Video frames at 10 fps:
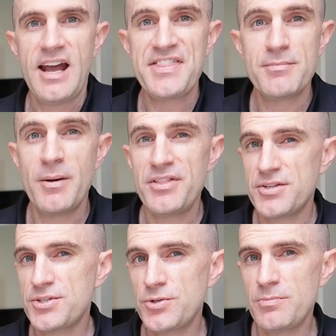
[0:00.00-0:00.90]
At the moment,
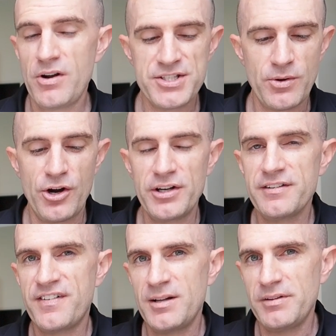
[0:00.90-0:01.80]
those two modes are
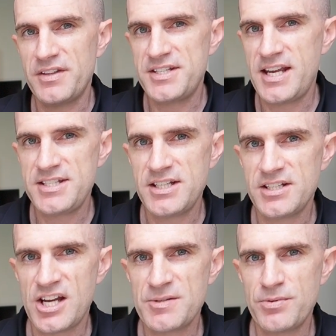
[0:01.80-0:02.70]
only available in the testing
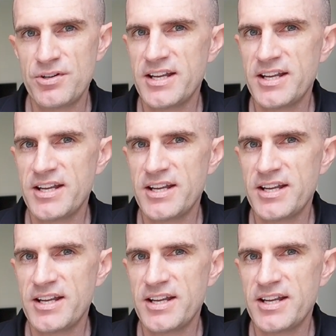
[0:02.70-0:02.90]
dashboard,